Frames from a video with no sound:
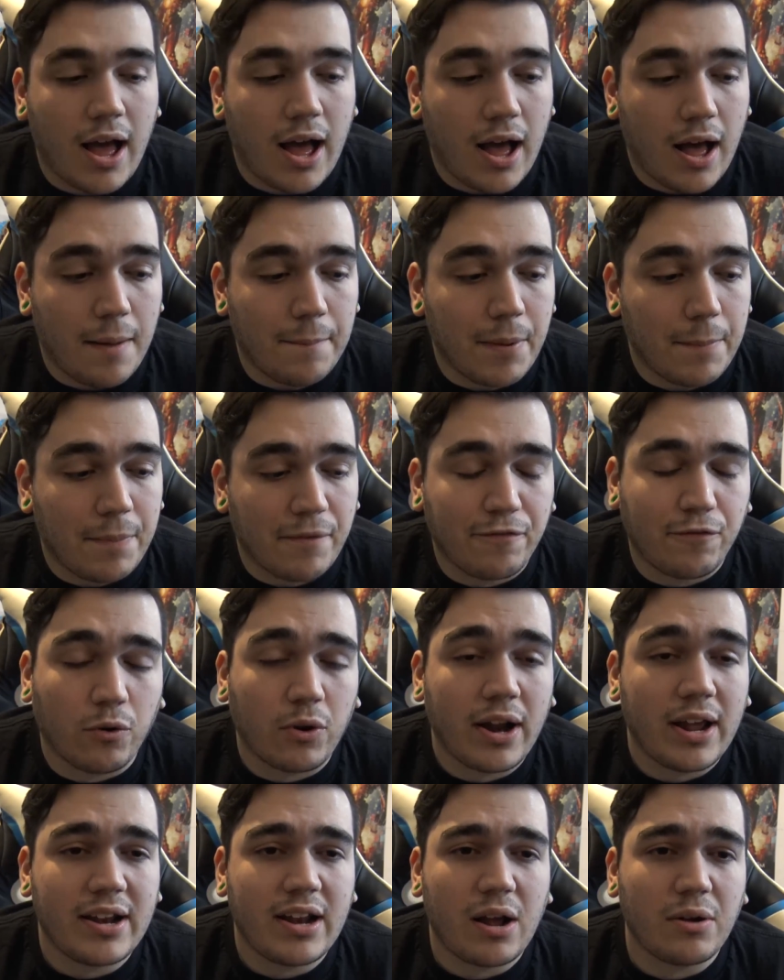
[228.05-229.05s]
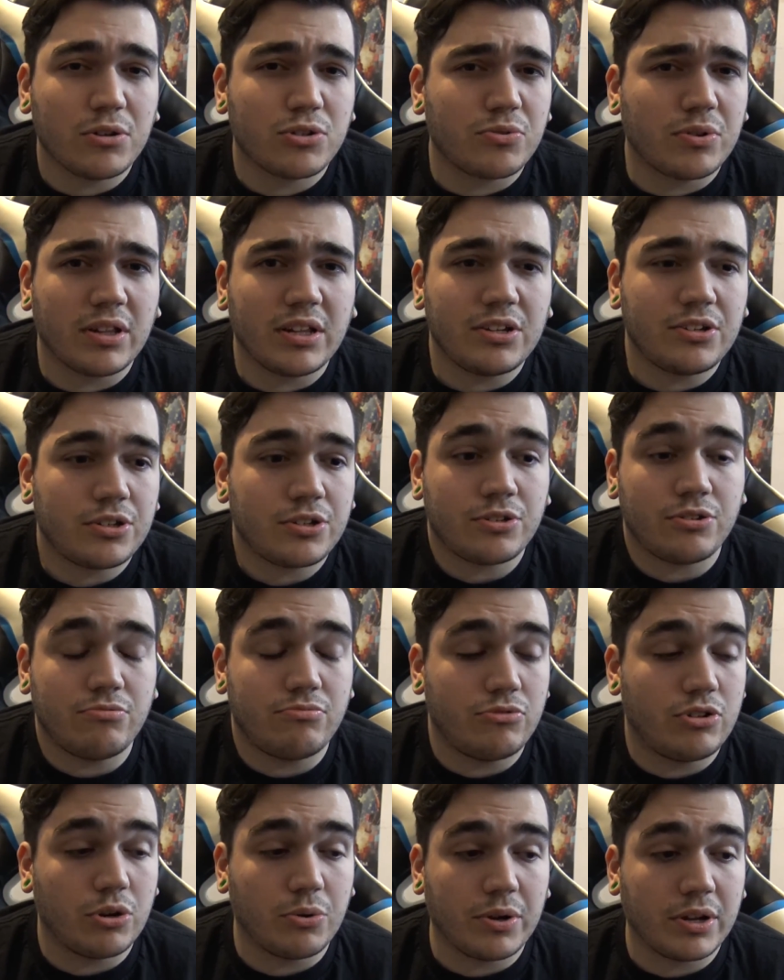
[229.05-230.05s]
But beforehand, I was really
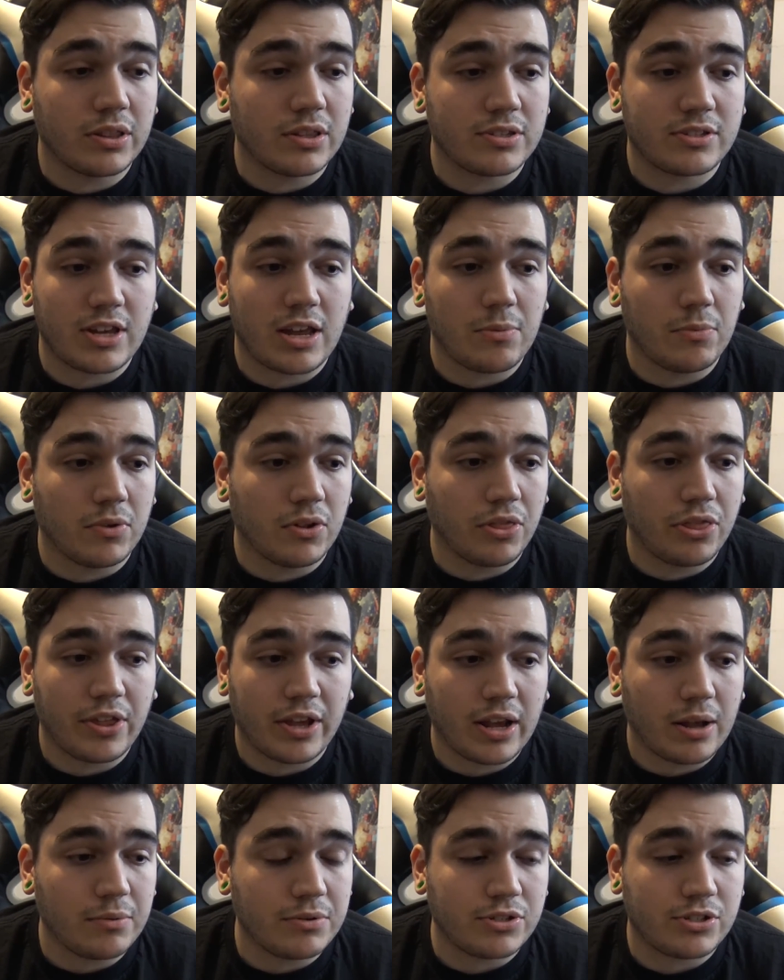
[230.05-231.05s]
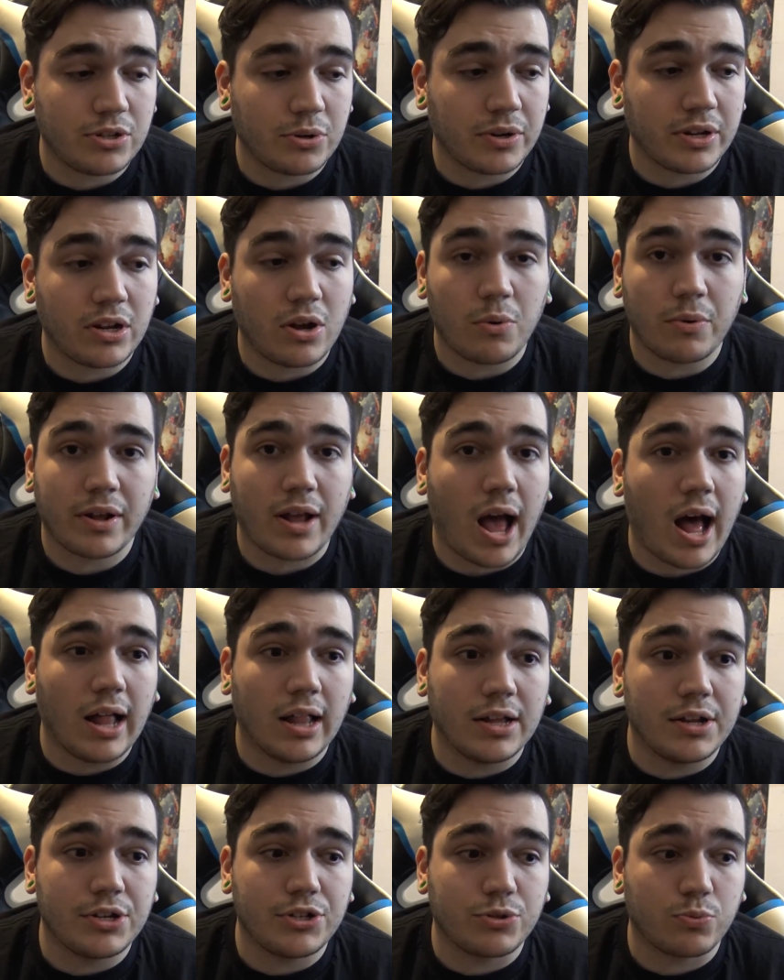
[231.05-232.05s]
just doing the same old thing I was doing, going to
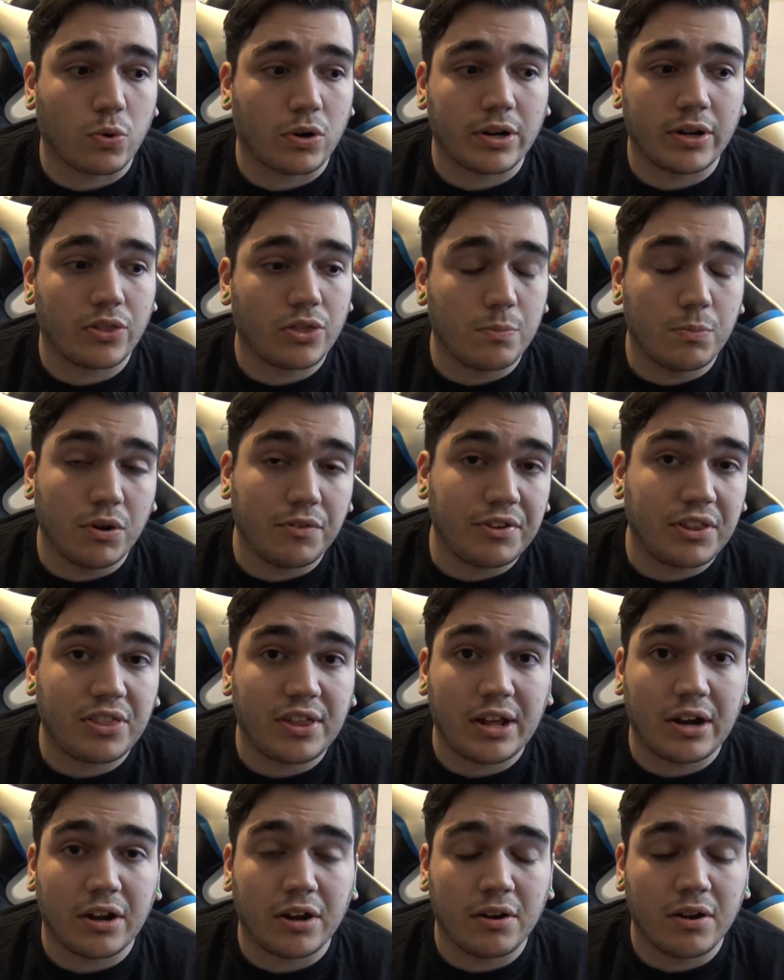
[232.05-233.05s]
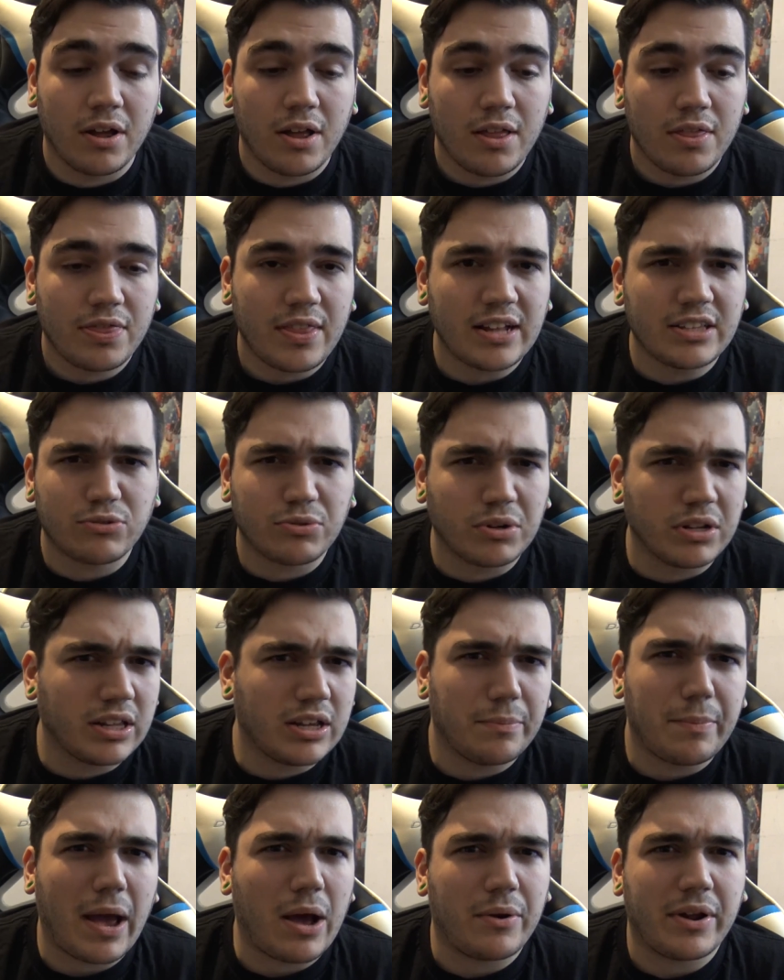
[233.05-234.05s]
college, working at the movie theater. That's really
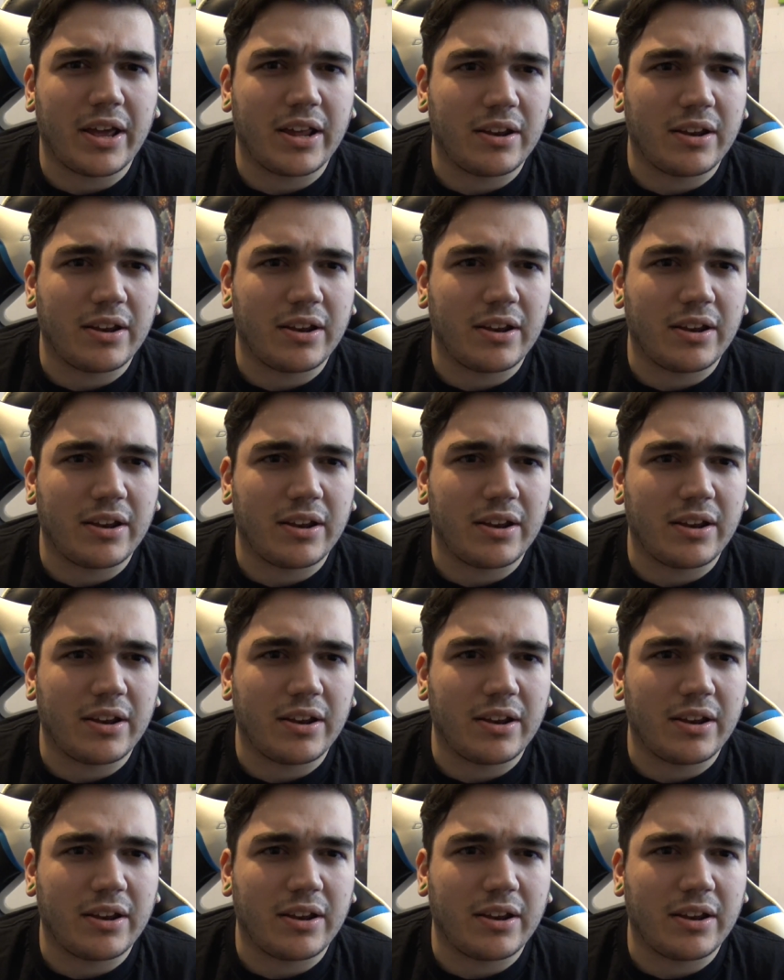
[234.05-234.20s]
about it.